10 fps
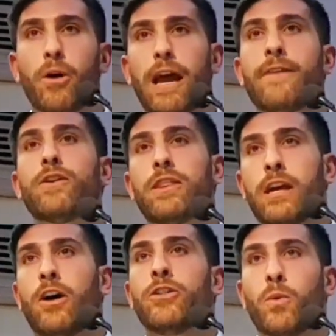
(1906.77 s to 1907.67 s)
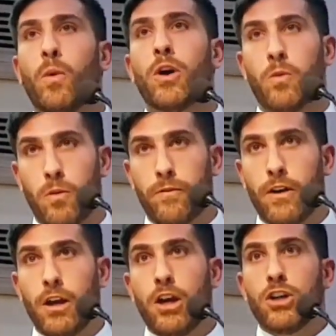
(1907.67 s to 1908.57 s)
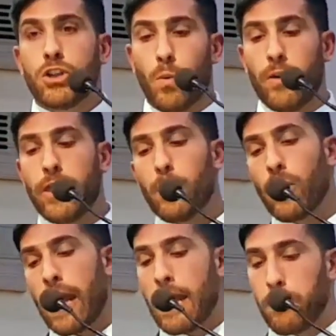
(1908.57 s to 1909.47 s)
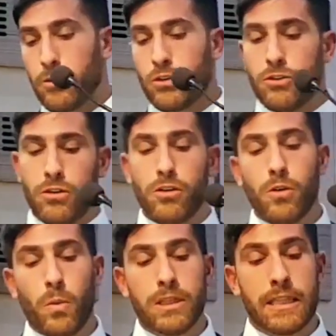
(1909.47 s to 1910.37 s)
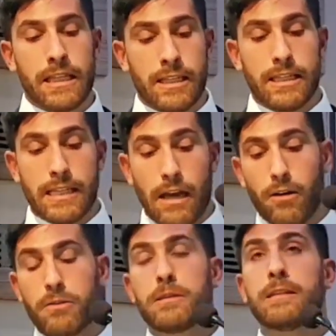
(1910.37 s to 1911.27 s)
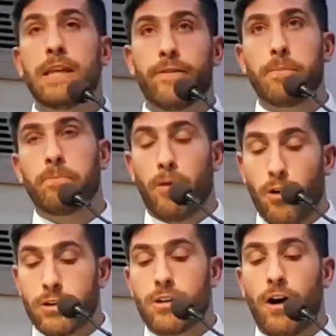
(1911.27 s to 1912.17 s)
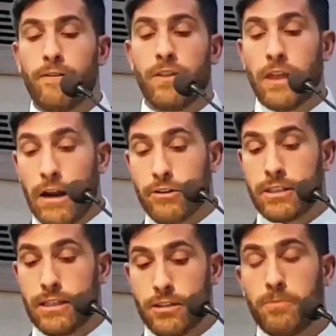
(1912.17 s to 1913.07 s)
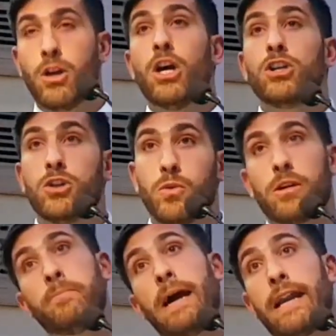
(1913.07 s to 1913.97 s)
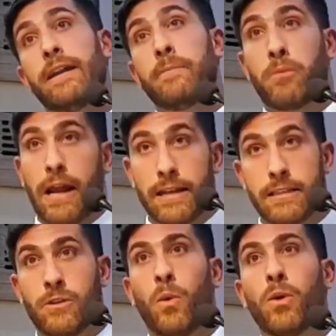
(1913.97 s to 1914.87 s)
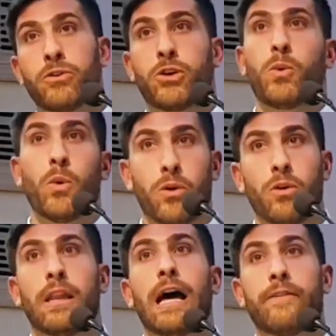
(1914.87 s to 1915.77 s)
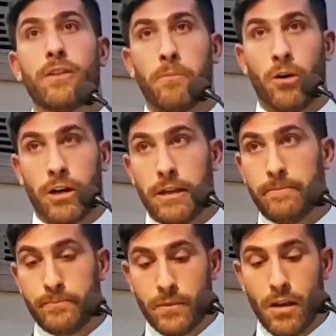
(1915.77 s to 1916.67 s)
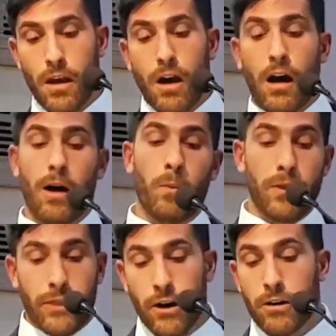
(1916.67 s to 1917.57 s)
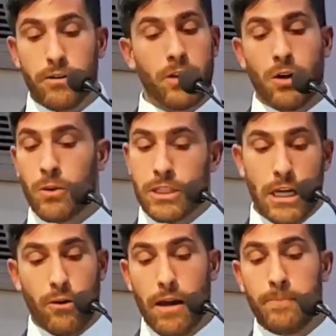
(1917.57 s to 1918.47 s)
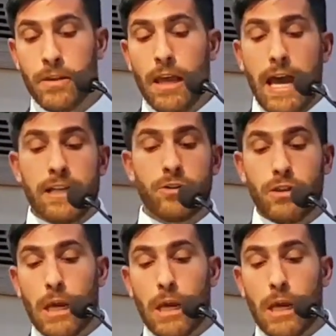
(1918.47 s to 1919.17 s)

They brought everything under one roof. So what they were able to do was then to sell different parts of their system to competitive brands in order to corner a lot of the market uh, with their you know CRM.